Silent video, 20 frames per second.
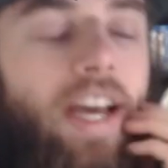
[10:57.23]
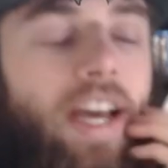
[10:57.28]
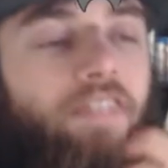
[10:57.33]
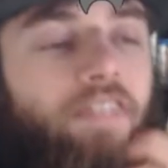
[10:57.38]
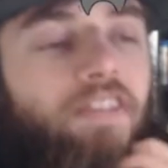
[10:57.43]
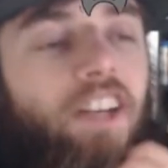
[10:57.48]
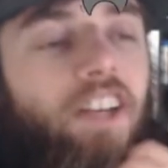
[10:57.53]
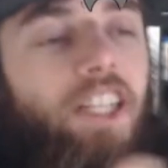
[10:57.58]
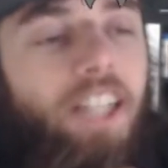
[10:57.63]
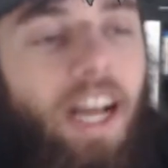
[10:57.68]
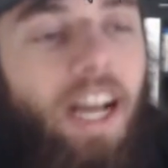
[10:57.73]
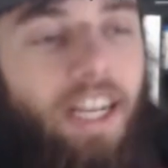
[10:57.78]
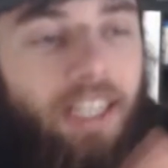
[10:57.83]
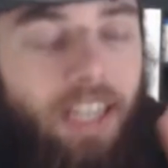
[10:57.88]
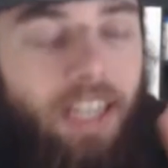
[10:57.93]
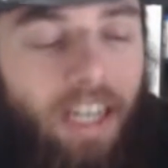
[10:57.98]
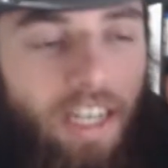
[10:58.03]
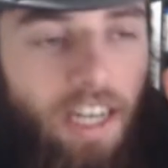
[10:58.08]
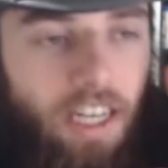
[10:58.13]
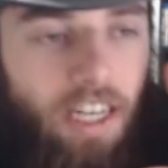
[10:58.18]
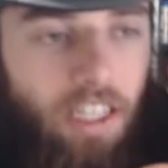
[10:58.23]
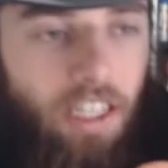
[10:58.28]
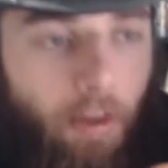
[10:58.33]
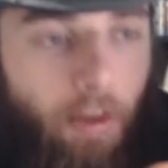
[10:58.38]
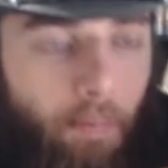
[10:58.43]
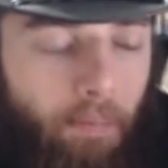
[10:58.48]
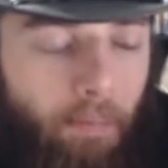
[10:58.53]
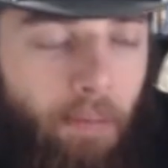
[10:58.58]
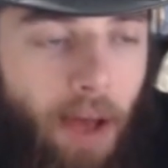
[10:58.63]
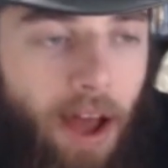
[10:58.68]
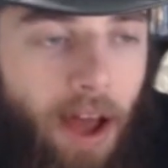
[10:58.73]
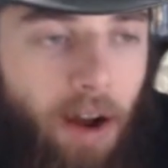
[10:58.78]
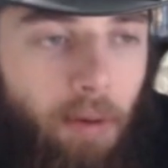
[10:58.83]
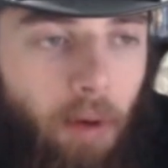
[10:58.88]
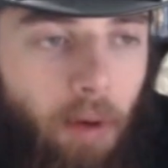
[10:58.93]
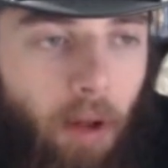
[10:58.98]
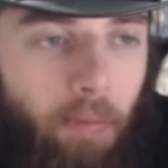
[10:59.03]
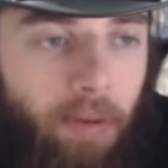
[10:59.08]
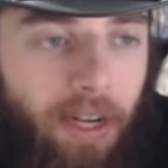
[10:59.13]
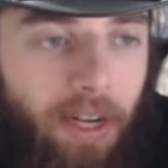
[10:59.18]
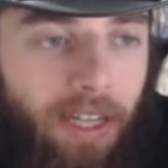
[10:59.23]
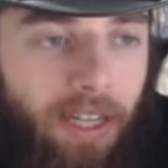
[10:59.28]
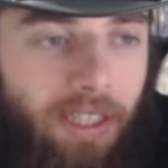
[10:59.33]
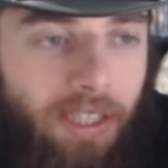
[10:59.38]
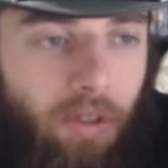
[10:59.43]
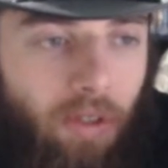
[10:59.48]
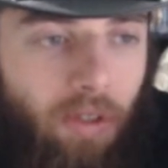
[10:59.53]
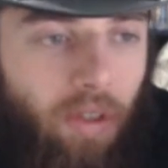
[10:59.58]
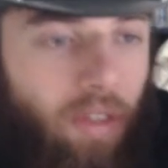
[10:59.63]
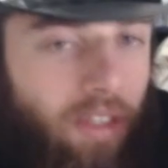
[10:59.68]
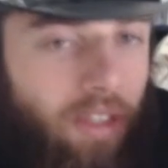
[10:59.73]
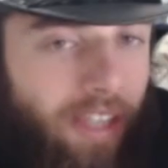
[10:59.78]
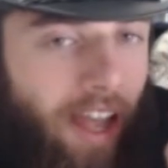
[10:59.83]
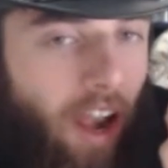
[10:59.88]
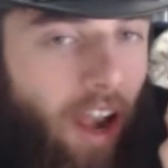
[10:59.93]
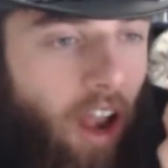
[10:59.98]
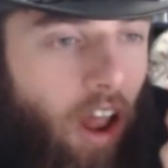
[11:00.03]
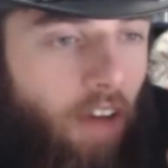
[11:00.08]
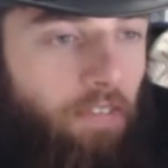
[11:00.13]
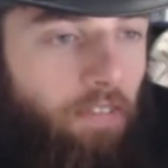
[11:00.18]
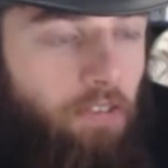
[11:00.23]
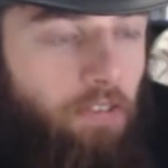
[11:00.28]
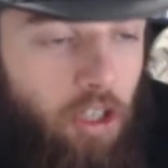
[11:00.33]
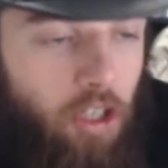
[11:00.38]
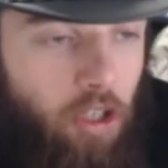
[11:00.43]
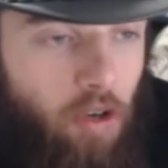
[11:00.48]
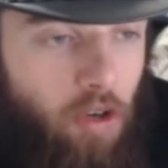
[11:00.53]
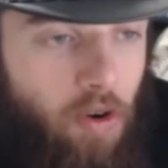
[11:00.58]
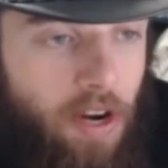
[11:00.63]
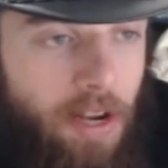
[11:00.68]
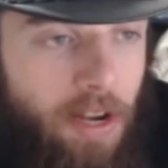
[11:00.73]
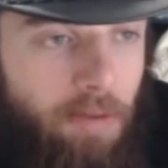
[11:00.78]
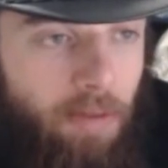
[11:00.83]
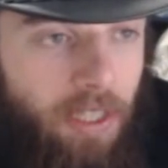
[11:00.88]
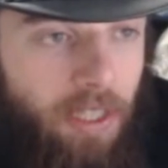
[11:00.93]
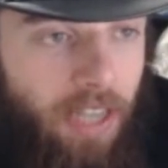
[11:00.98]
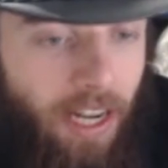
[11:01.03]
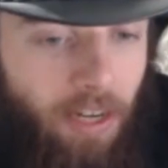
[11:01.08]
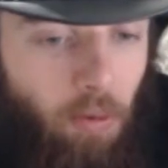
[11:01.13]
It feels like they're not compatible because their love for Scream is like